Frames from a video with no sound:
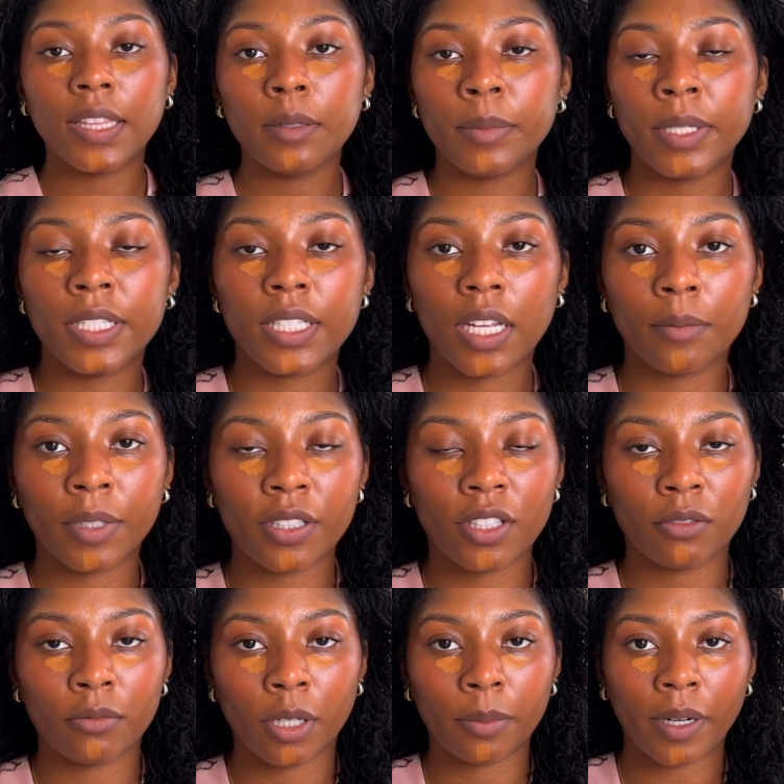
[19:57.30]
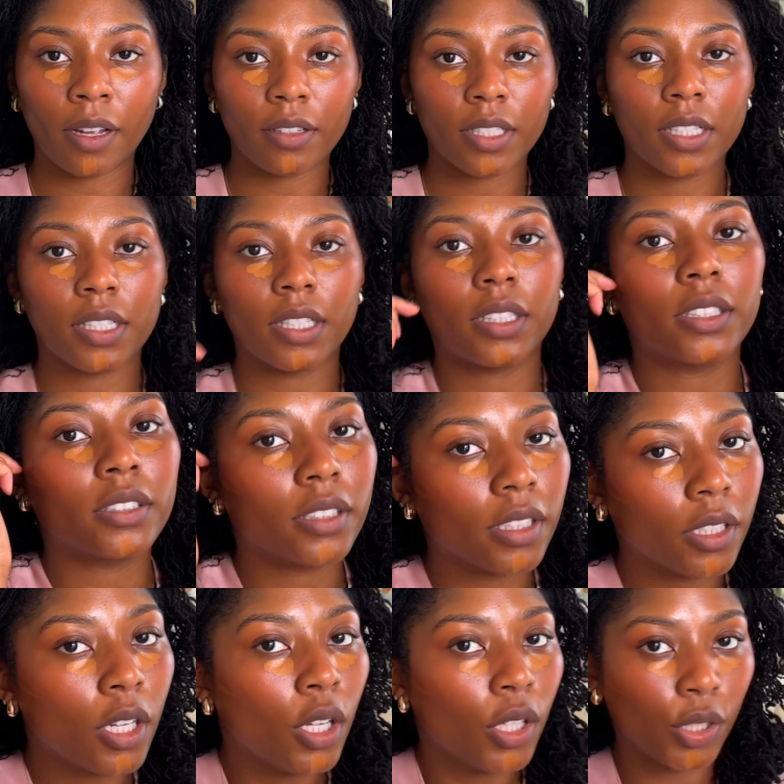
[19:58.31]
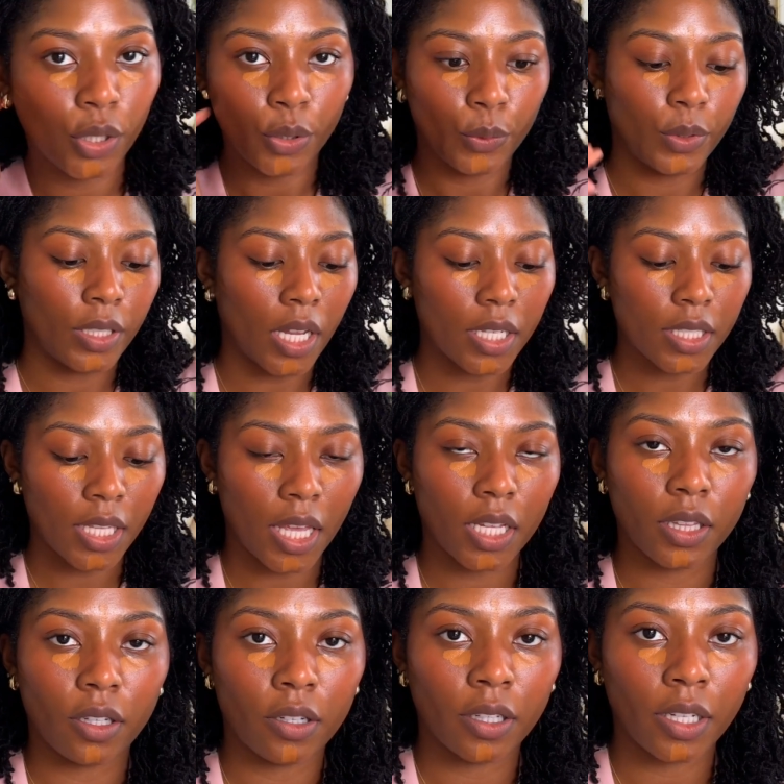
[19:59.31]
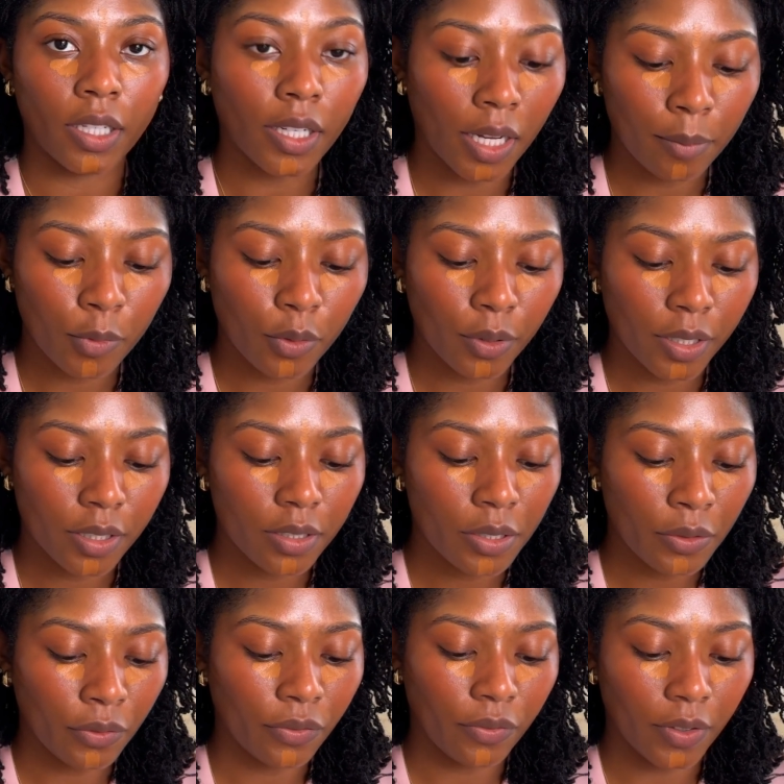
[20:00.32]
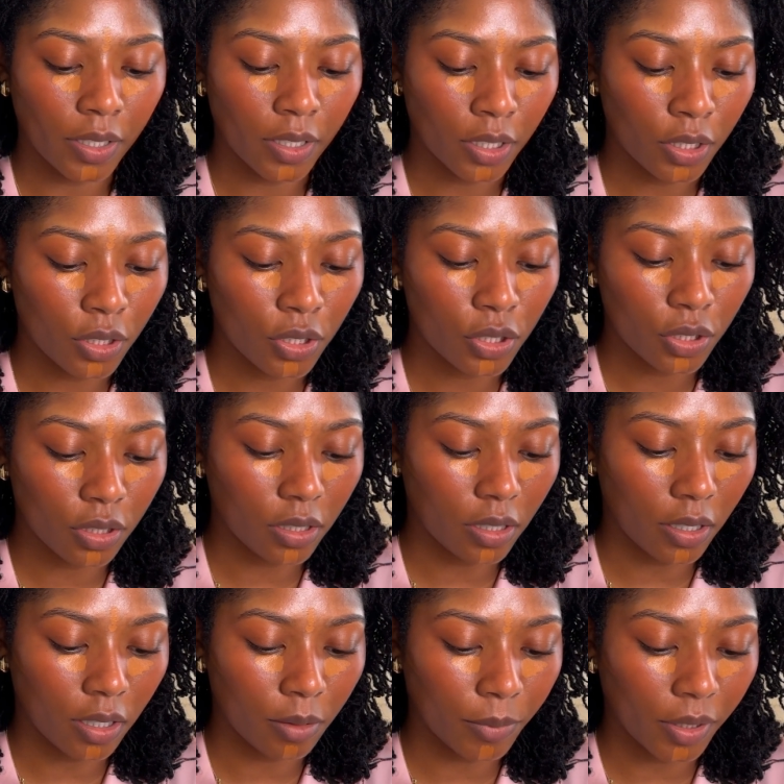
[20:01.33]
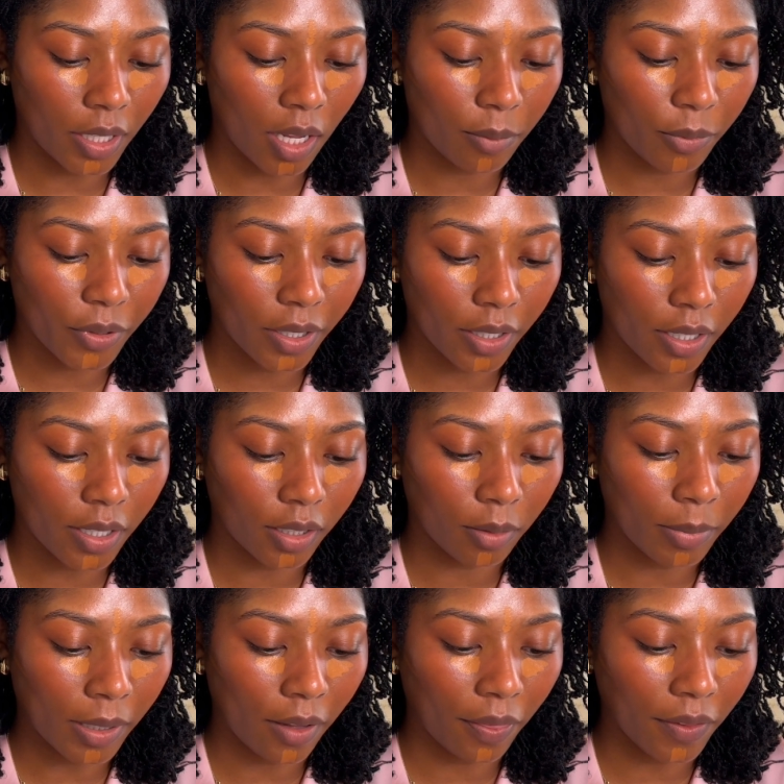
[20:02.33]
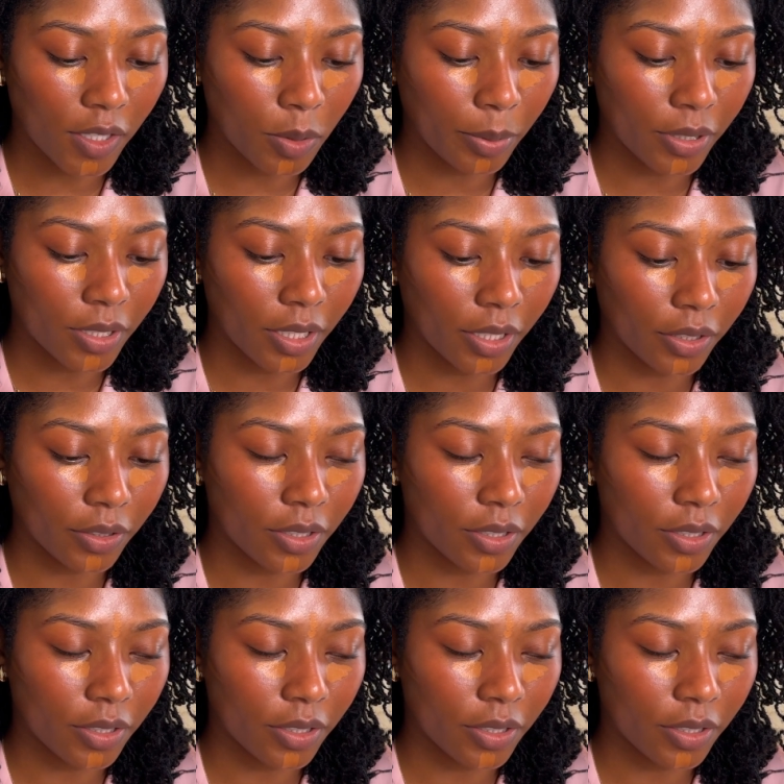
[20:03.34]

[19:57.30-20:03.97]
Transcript: the meantime, let's do my brows, because literally will not take long, and I'm going to finish yammering on about this particular